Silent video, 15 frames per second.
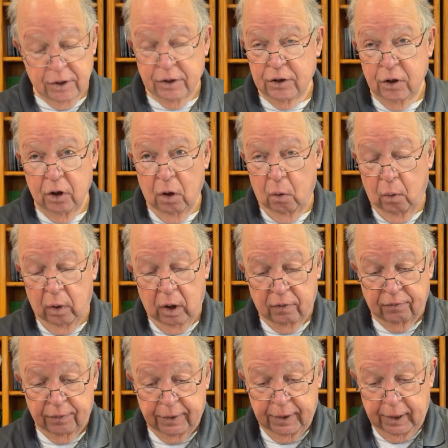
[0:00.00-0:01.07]
that you don't want to
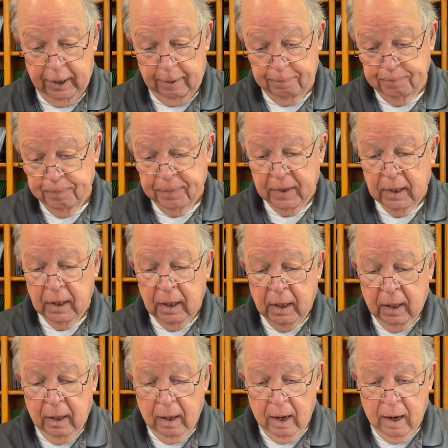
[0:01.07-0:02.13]
forget.
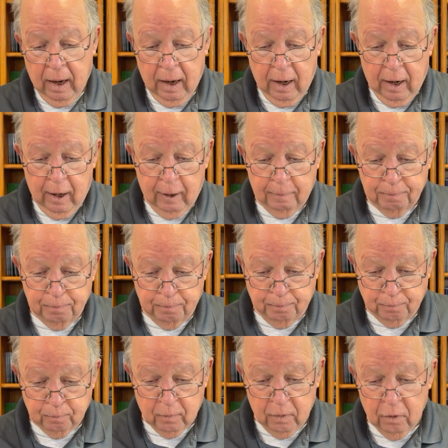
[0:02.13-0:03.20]

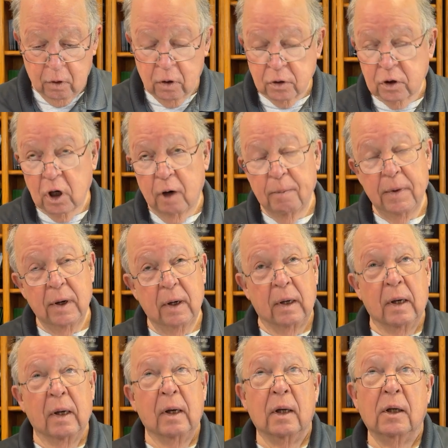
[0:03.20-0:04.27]
There's going to be
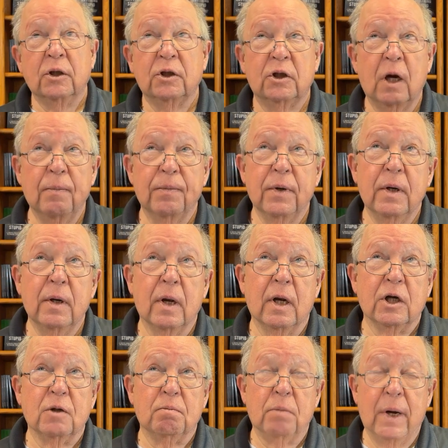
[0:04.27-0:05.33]
something
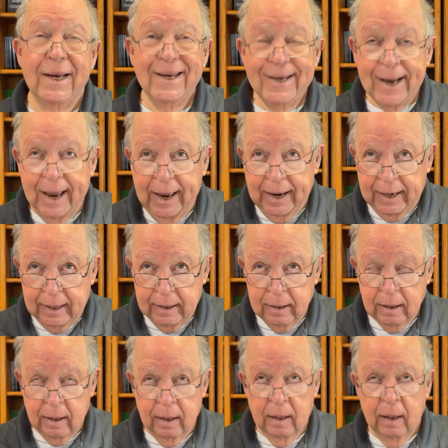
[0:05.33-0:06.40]
as
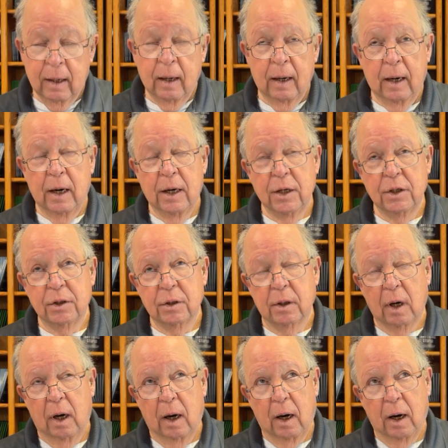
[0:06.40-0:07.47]
mundane as
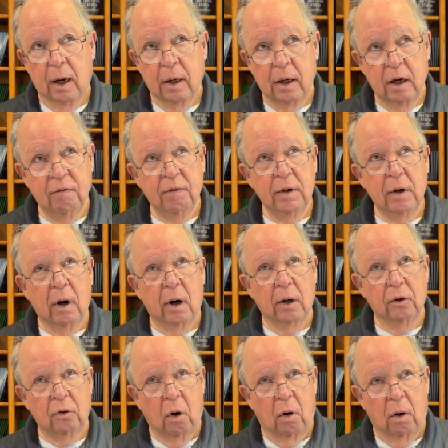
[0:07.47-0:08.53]
giving our
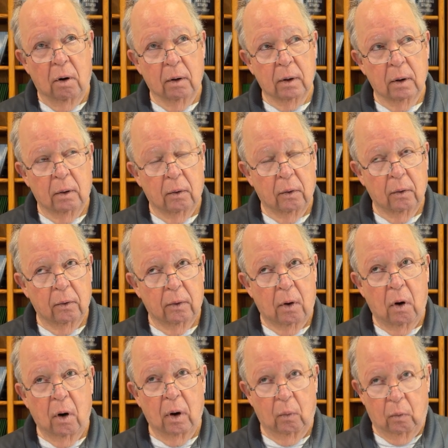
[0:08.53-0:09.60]
dog her
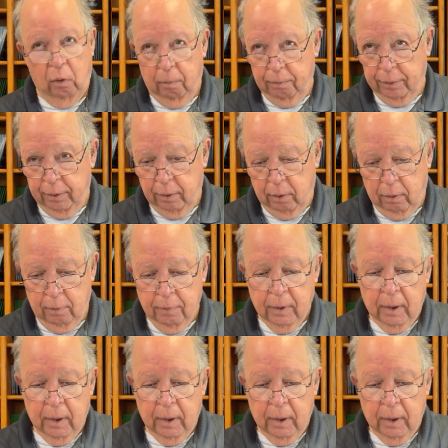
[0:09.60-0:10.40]
heartworm pill.